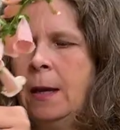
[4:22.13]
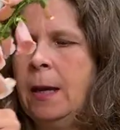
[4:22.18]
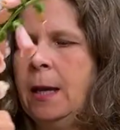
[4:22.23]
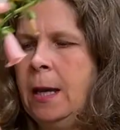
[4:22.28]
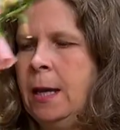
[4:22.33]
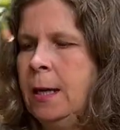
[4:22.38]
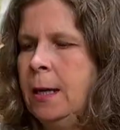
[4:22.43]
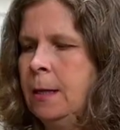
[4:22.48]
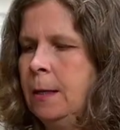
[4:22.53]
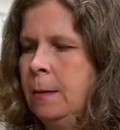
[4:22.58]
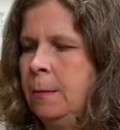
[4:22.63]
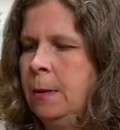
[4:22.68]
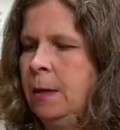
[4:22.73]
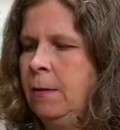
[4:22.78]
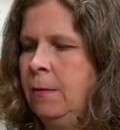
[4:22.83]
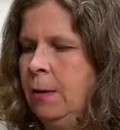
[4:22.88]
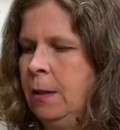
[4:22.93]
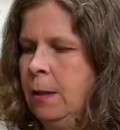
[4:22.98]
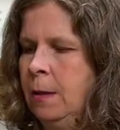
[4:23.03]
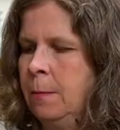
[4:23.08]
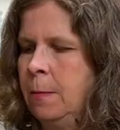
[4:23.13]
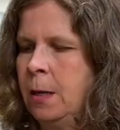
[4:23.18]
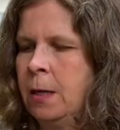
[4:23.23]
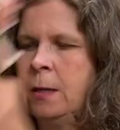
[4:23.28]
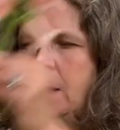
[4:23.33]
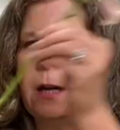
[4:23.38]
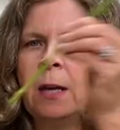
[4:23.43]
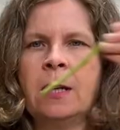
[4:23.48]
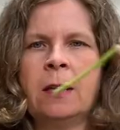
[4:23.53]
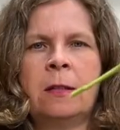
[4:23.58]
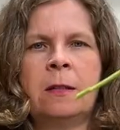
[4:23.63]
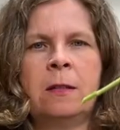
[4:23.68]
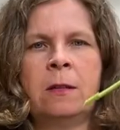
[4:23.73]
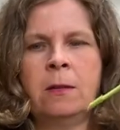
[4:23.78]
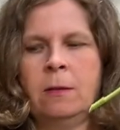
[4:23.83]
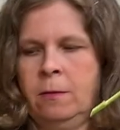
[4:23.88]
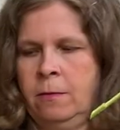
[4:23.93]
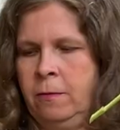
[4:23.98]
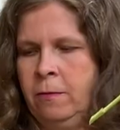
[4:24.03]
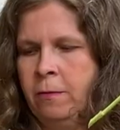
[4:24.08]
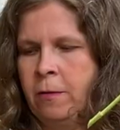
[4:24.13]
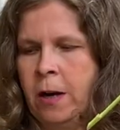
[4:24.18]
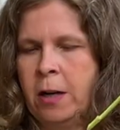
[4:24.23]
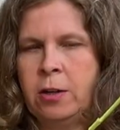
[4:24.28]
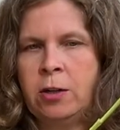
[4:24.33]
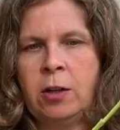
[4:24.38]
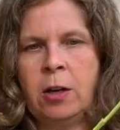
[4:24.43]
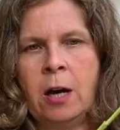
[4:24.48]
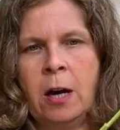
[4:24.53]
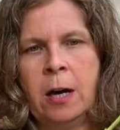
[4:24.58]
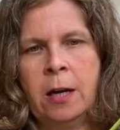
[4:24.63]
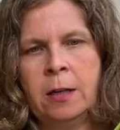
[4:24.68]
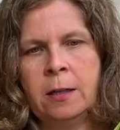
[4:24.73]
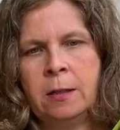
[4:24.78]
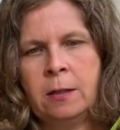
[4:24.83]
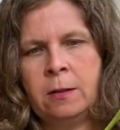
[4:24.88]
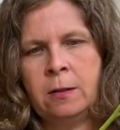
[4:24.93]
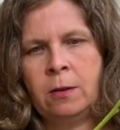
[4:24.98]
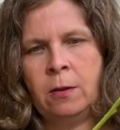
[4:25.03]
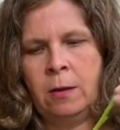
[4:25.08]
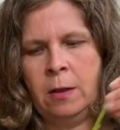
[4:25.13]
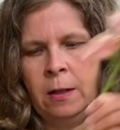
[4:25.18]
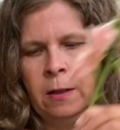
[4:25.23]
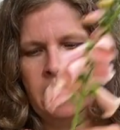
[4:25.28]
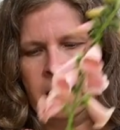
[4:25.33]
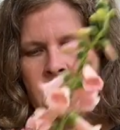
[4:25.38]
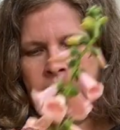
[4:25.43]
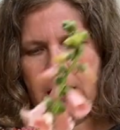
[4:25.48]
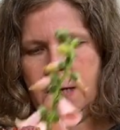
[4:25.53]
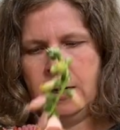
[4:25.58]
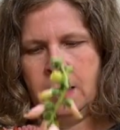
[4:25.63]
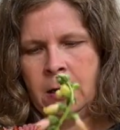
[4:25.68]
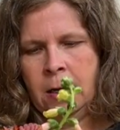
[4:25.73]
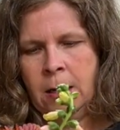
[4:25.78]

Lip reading: and I'm giving them a nice fresh cut so that they